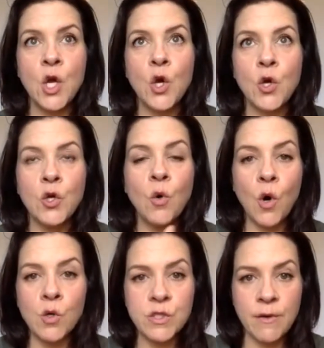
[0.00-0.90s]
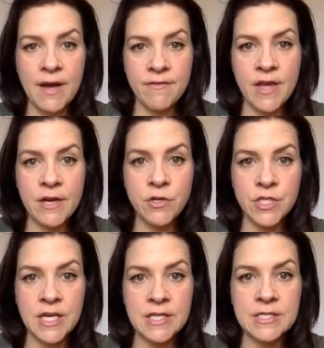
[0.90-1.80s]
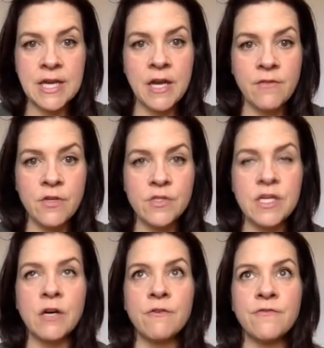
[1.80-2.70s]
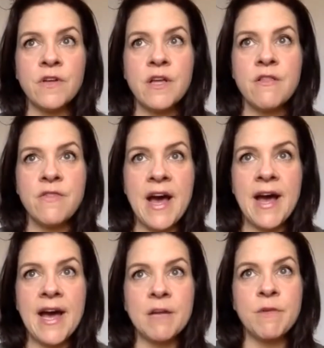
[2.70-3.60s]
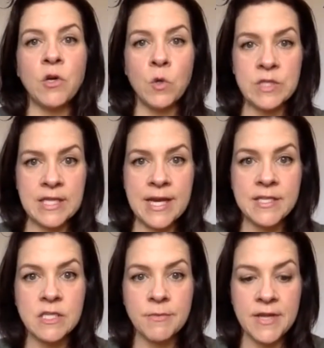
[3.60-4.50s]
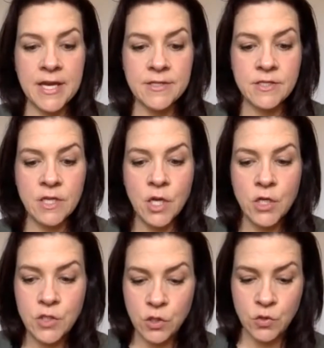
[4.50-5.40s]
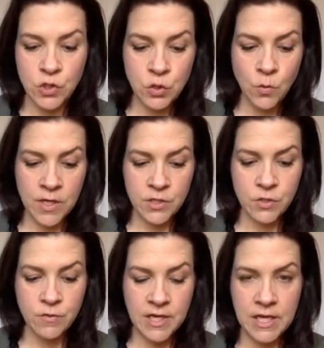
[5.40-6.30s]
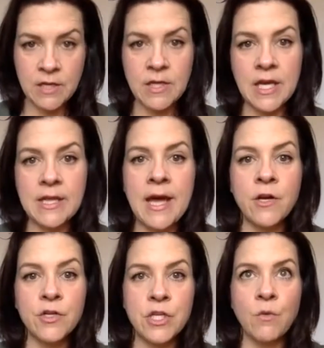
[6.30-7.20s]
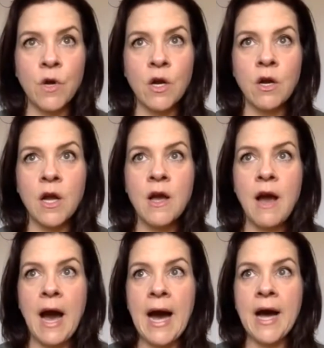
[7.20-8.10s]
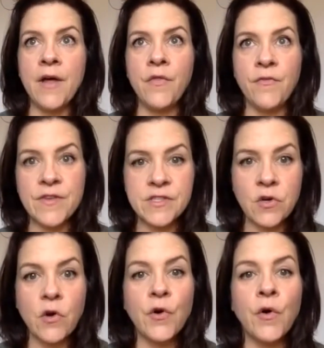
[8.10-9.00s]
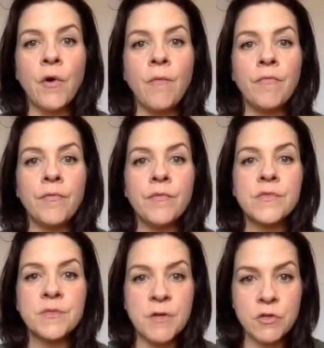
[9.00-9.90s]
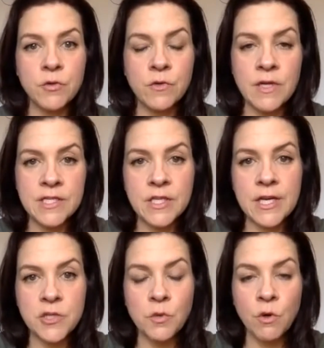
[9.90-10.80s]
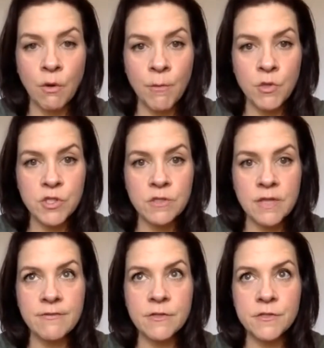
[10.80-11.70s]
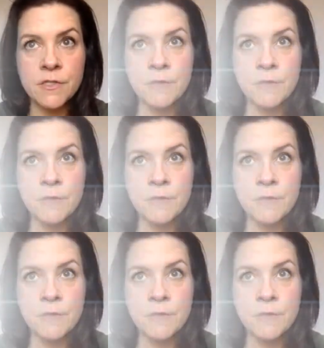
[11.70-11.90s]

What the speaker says: You also have the energy inside of yourself that had been holding that into place. So you do want to do the healing and the energy work on the physical, spiritual, intellectual, emotional levels.